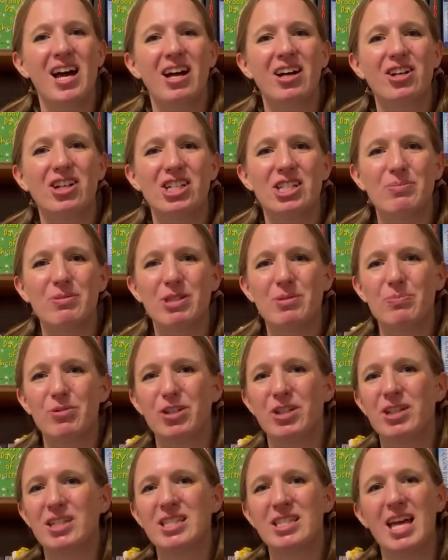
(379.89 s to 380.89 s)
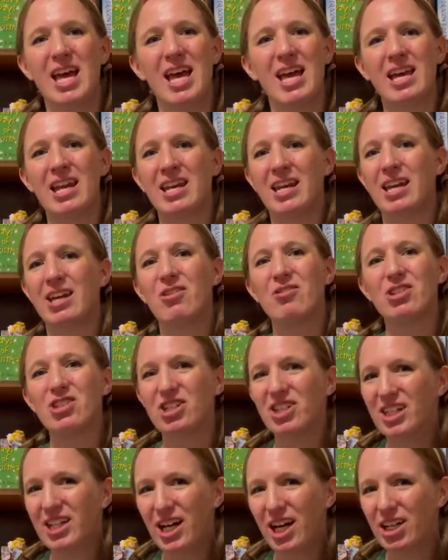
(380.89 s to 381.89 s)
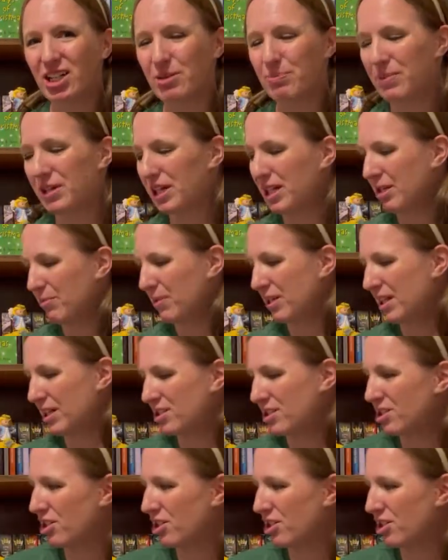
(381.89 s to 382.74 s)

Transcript: Christmas books, and it was really hard to pick because,